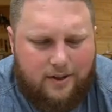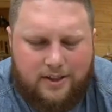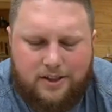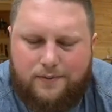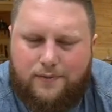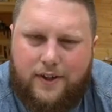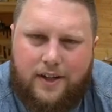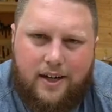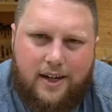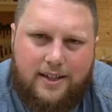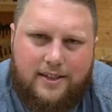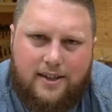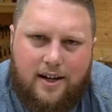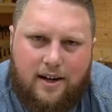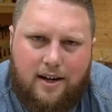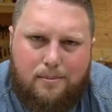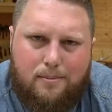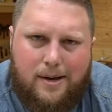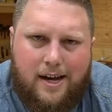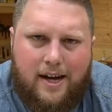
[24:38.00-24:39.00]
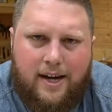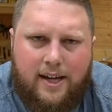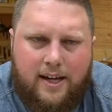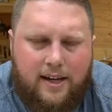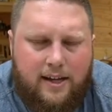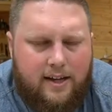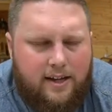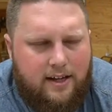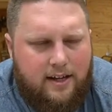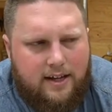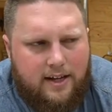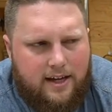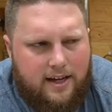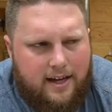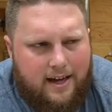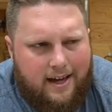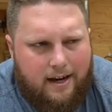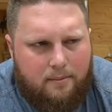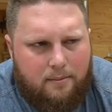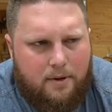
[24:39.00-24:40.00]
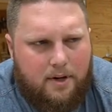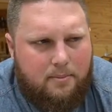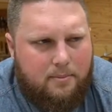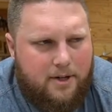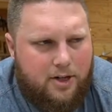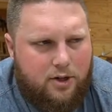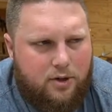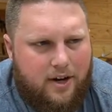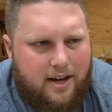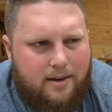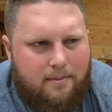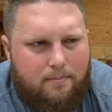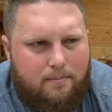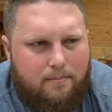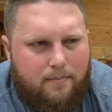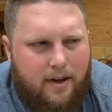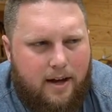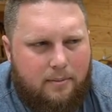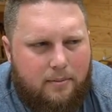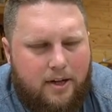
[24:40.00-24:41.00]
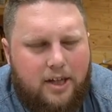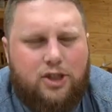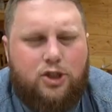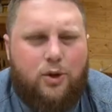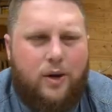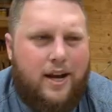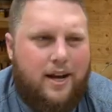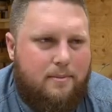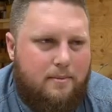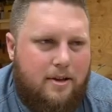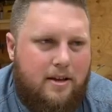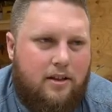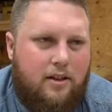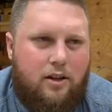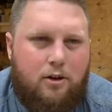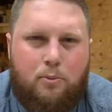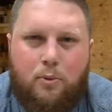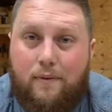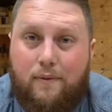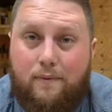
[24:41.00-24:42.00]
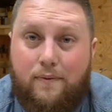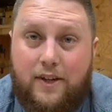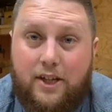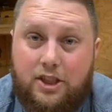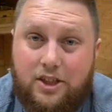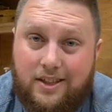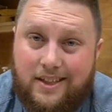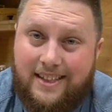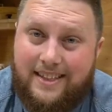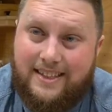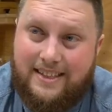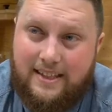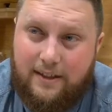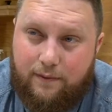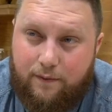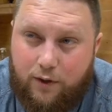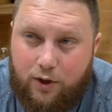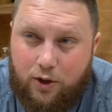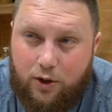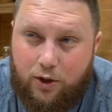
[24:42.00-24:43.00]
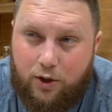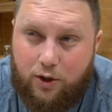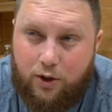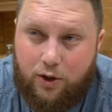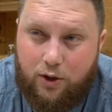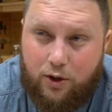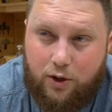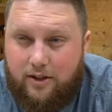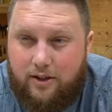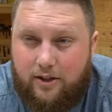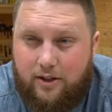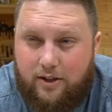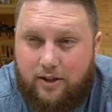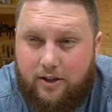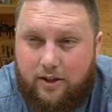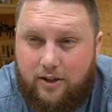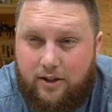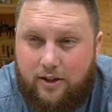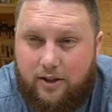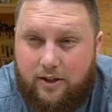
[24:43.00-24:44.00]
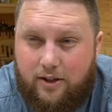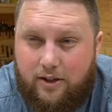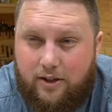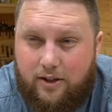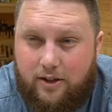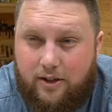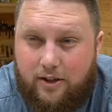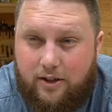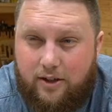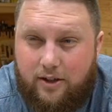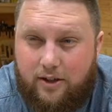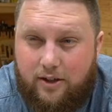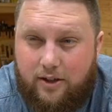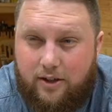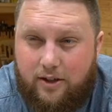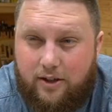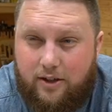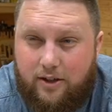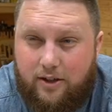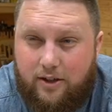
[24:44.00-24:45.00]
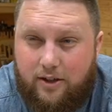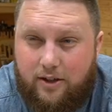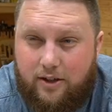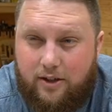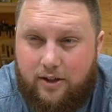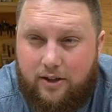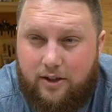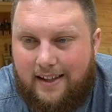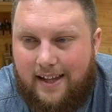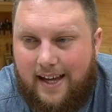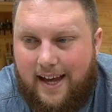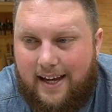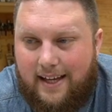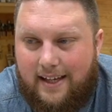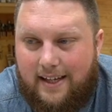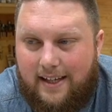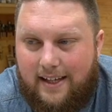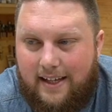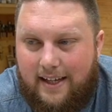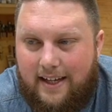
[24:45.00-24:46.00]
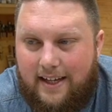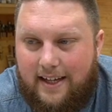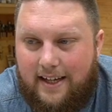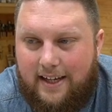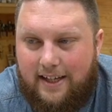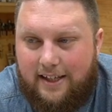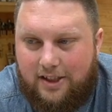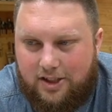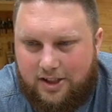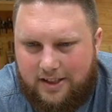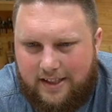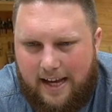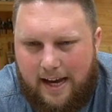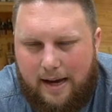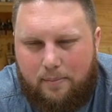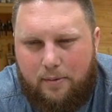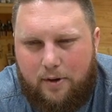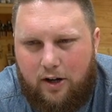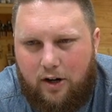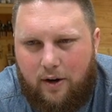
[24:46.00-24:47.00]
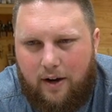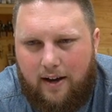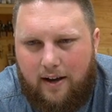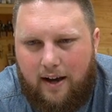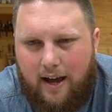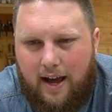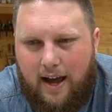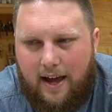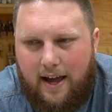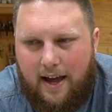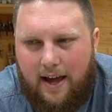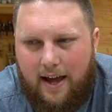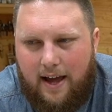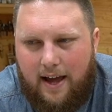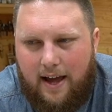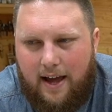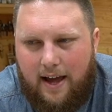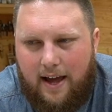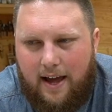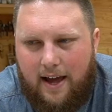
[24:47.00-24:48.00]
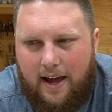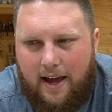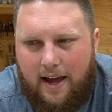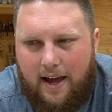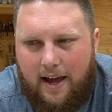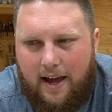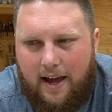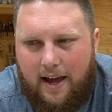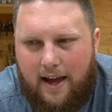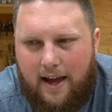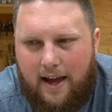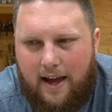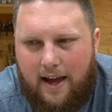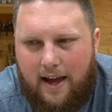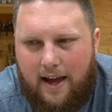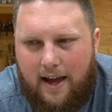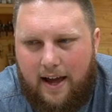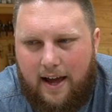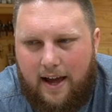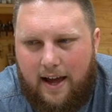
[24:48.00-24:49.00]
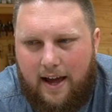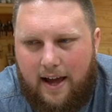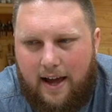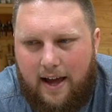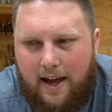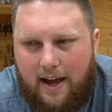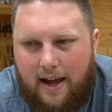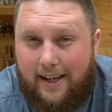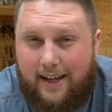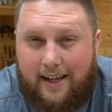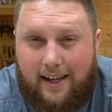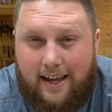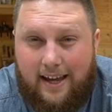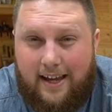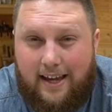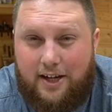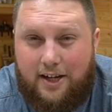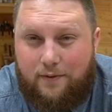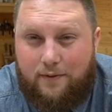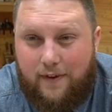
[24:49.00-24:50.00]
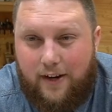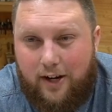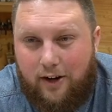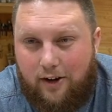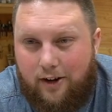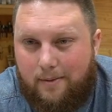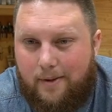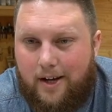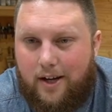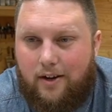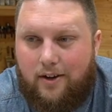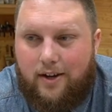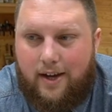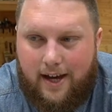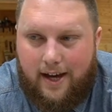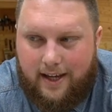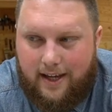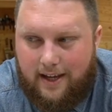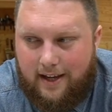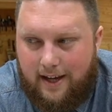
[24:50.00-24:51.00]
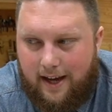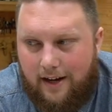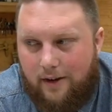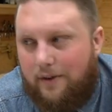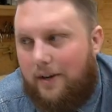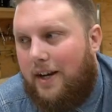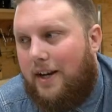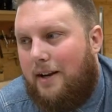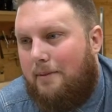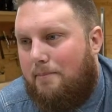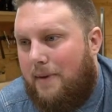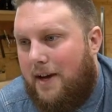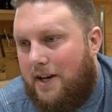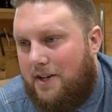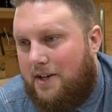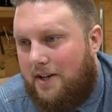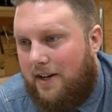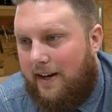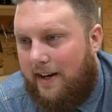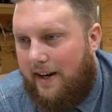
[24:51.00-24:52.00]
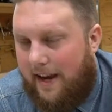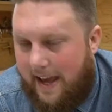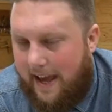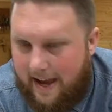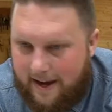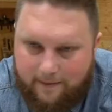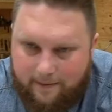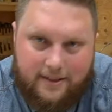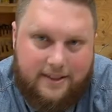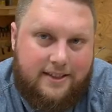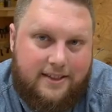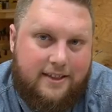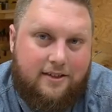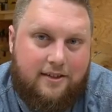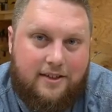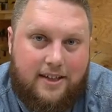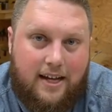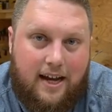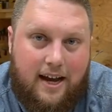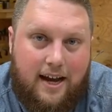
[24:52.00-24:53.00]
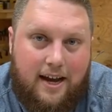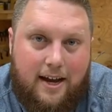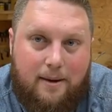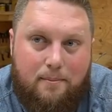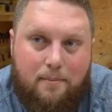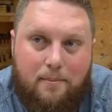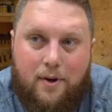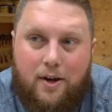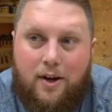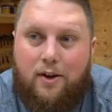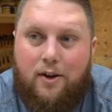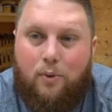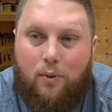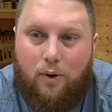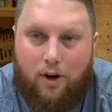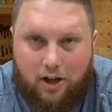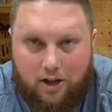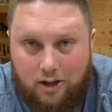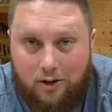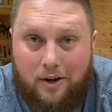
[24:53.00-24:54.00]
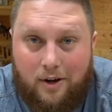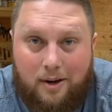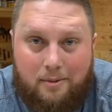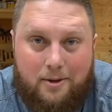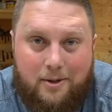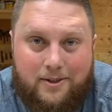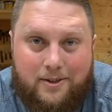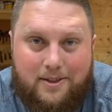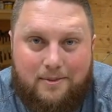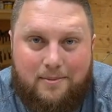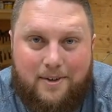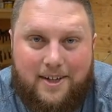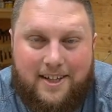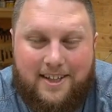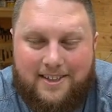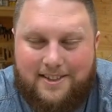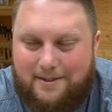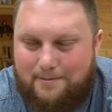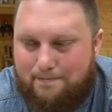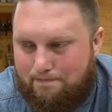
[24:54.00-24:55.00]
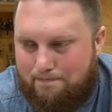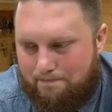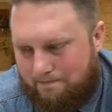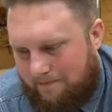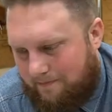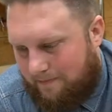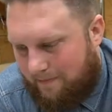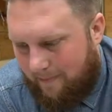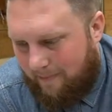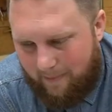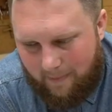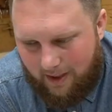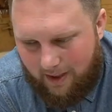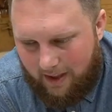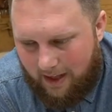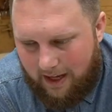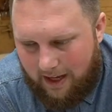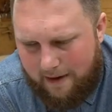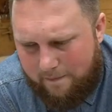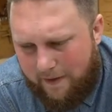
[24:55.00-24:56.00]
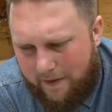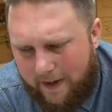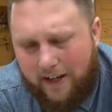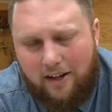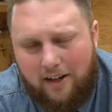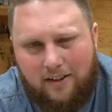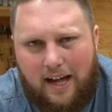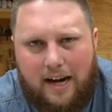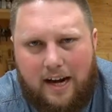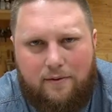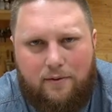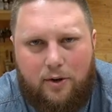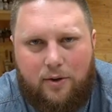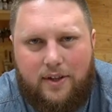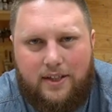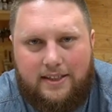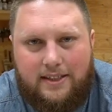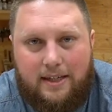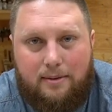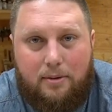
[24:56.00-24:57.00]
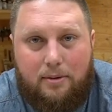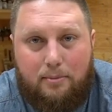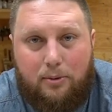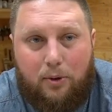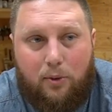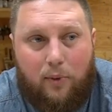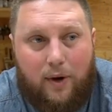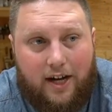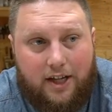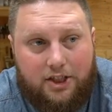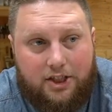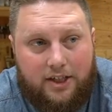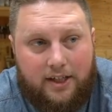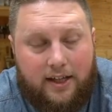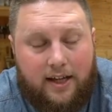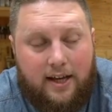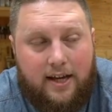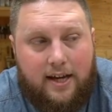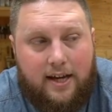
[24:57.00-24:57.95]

I just figured I'd talk about it. And I'm gonna be trying, I'm gonna try and be a little more vigilant in future videos in explaining like each step. You know, I, I think I get a little bit jaded. Like each video I'm like, okay, I don't need to mention every single time what glue I'm using, because I figure a lot of you are the same people watching